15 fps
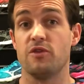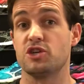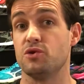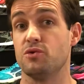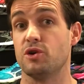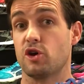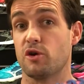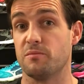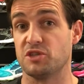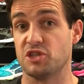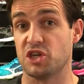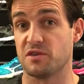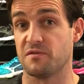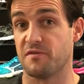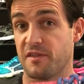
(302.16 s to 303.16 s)
the shoe in a good
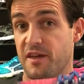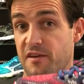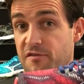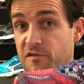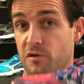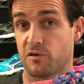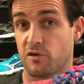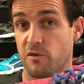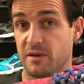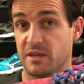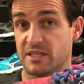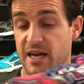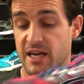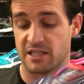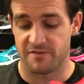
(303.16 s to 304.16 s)
position for that foot through
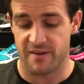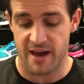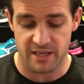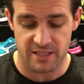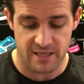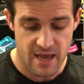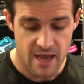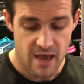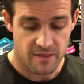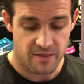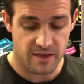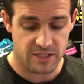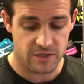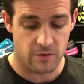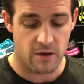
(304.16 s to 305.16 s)
mid-stance phase.
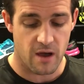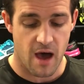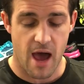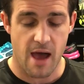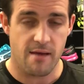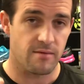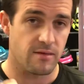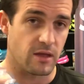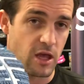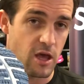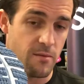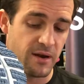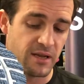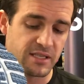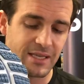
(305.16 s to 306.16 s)
This little guy, the
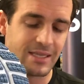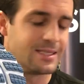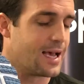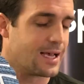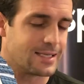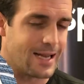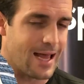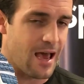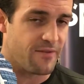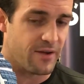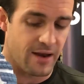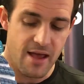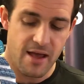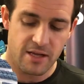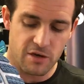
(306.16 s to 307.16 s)
Cumulus, doesn't have
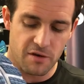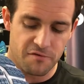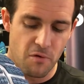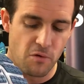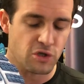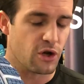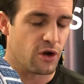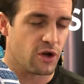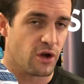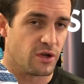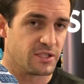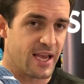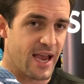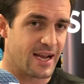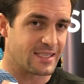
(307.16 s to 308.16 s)
it. It's got full
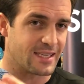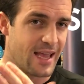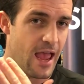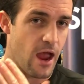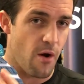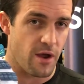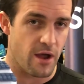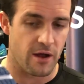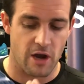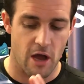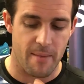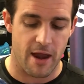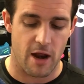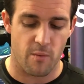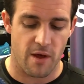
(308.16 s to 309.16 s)
contact area, no
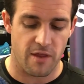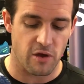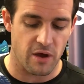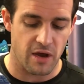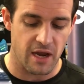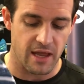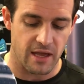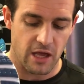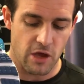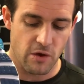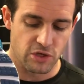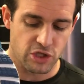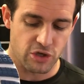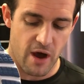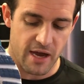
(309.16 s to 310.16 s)
matter whether you're hitting
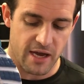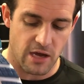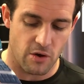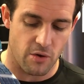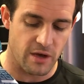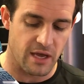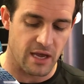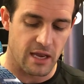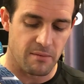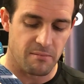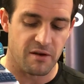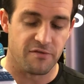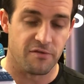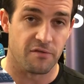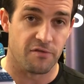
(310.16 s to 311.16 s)
heel striking or you're hitting
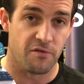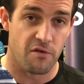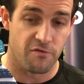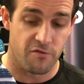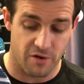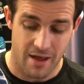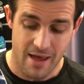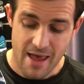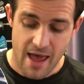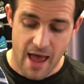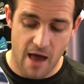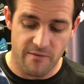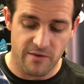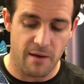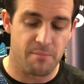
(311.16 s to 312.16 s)
midfoot, forefoot.
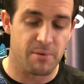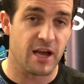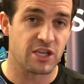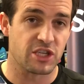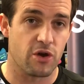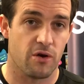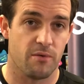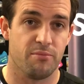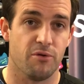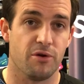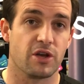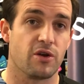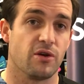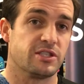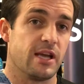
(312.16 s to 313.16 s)
Having a plush
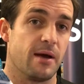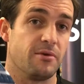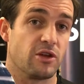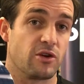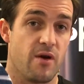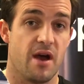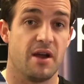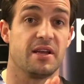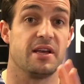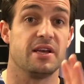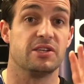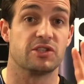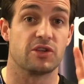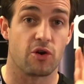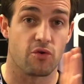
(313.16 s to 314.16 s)
point of contact with the ground
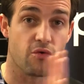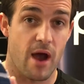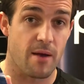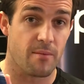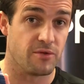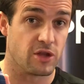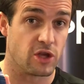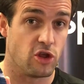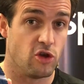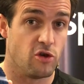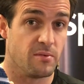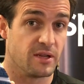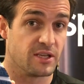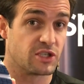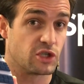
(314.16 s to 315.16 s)
is great with the
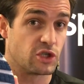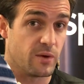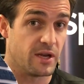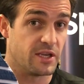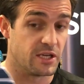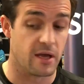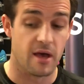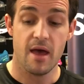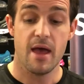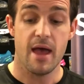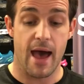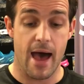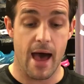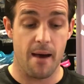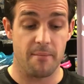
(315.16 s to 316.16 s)
Cumulus 20.
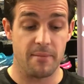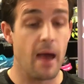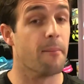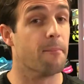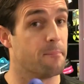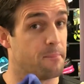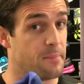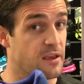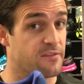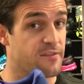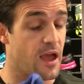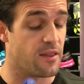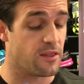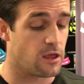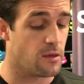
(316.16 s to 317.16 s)
Yeah, big
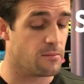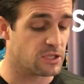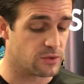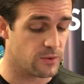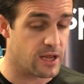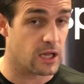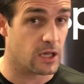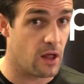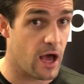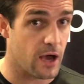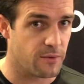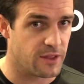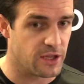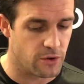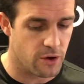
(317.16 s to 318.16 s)
fan of the Cumulus 20. I
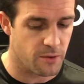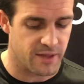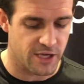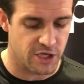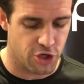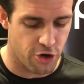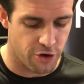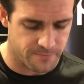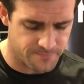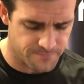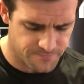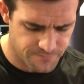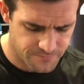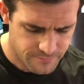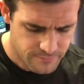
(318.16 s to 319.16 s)
like what they're doing with that shoe.
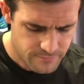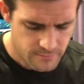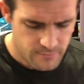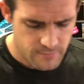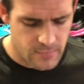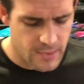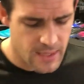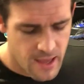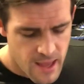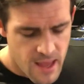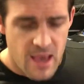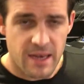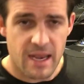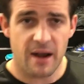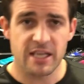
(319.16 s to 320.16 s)

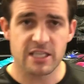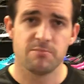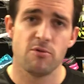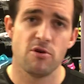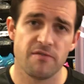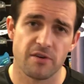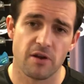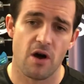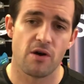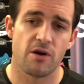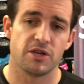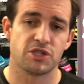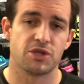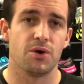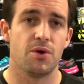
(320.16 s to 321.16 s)
Now let's move
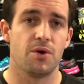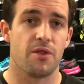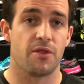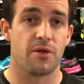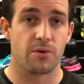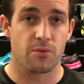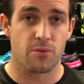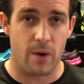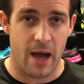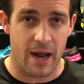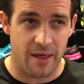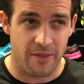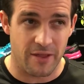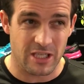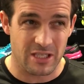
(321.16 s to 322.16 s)
along to the
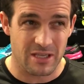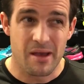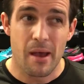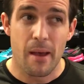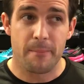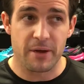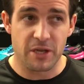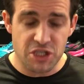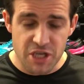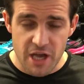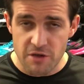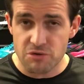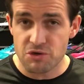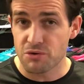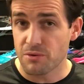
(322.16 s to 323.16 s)
runner that's
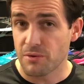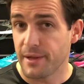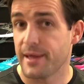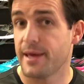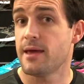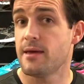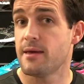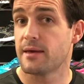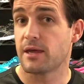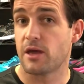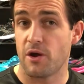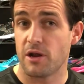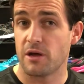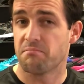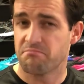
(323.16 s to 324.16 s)
potentially
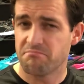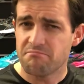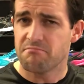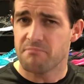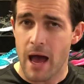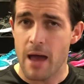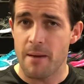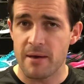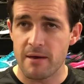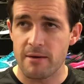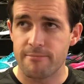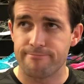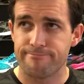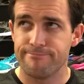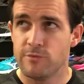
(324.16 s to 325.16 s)
going to
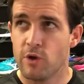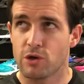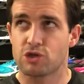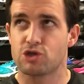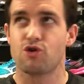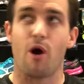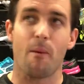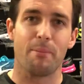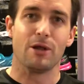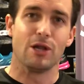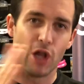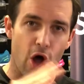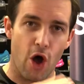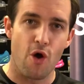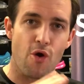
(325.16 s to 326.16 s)
maybe not drop
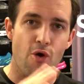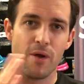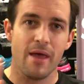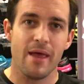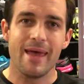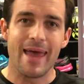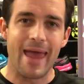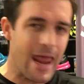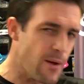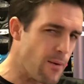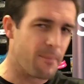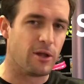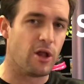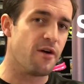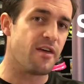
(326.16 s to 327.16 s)
below, anywhere
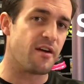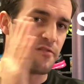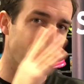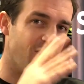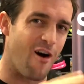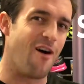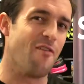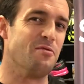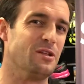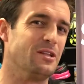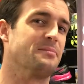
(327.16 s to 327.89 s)
below that 5